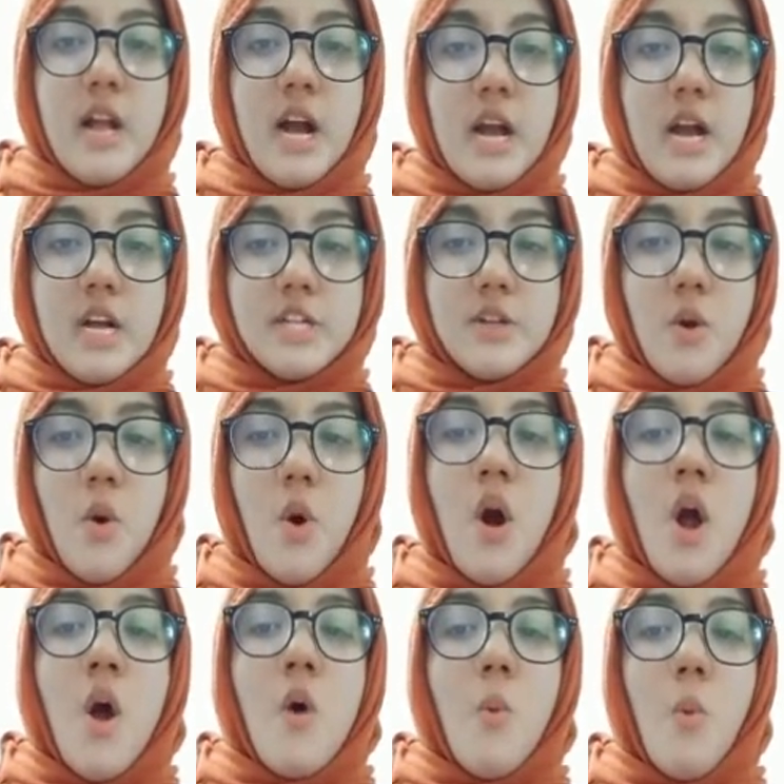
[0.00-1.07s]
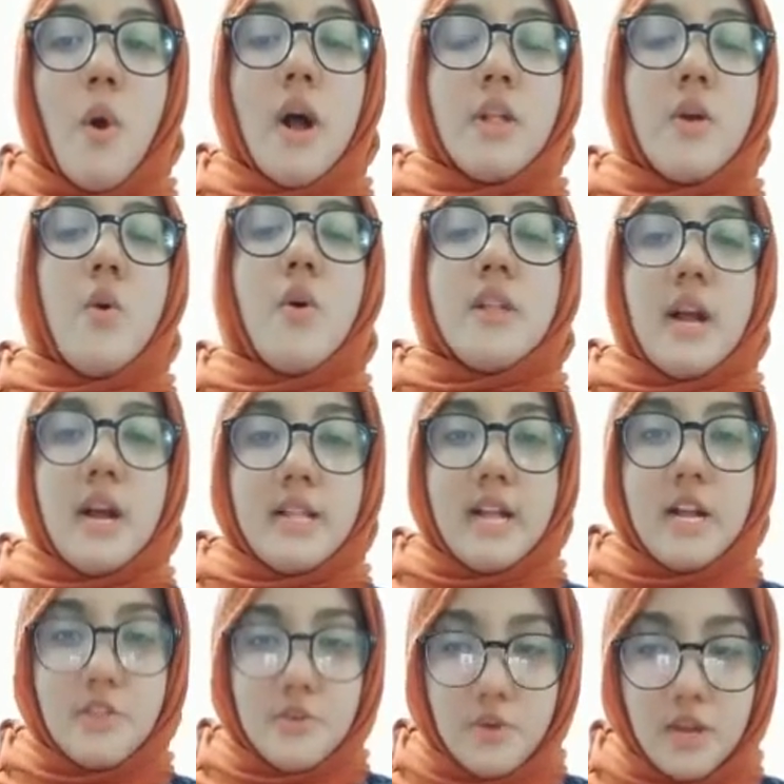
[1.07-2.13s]
ISO
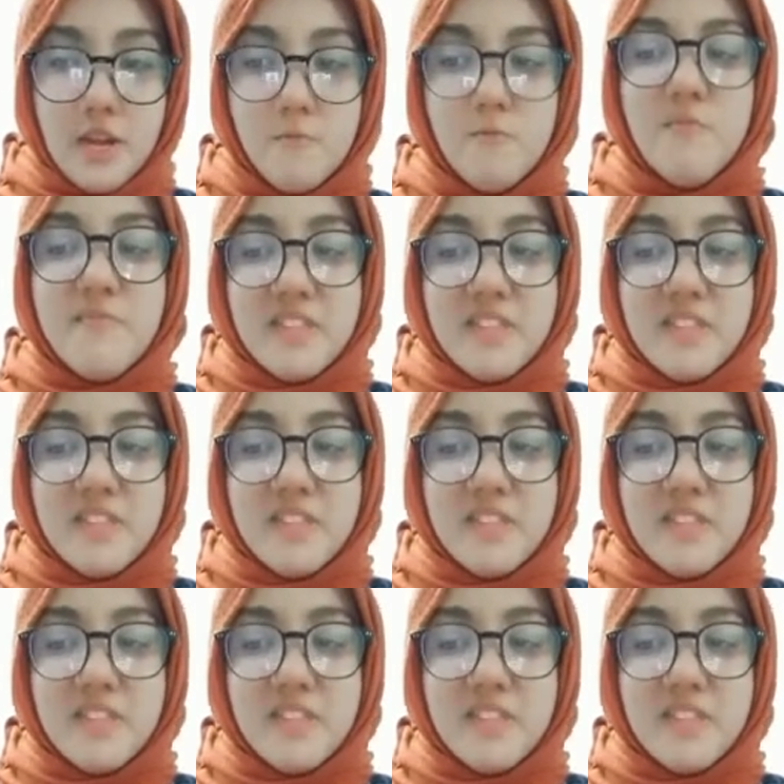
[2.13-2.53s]
10993.